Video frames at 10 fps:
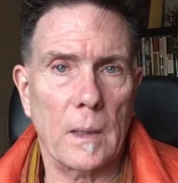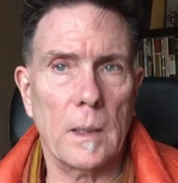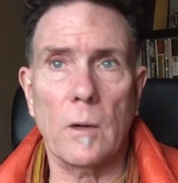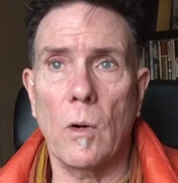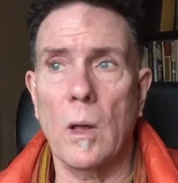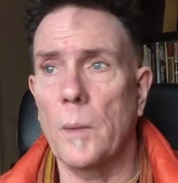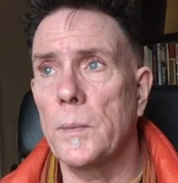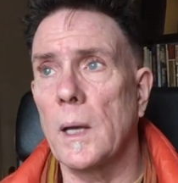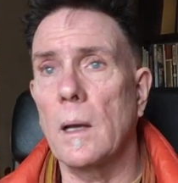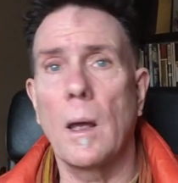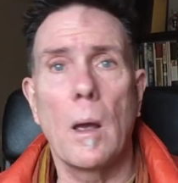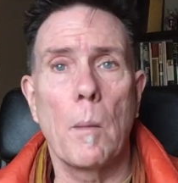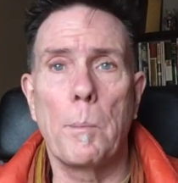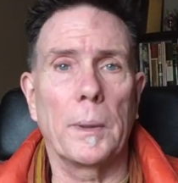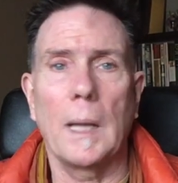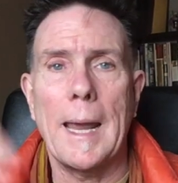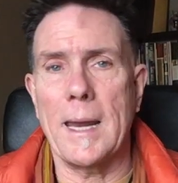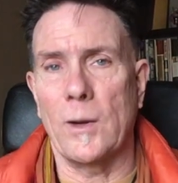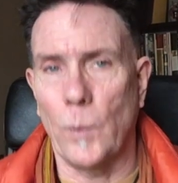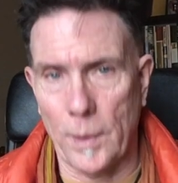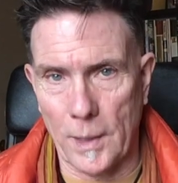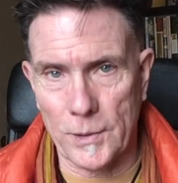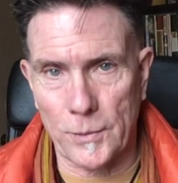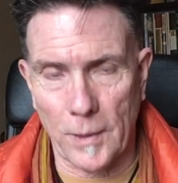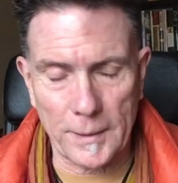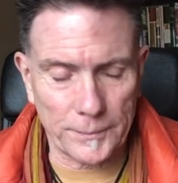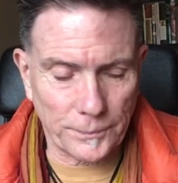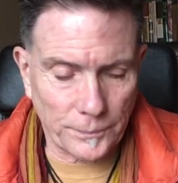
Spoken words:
They're all up there playing with us, right?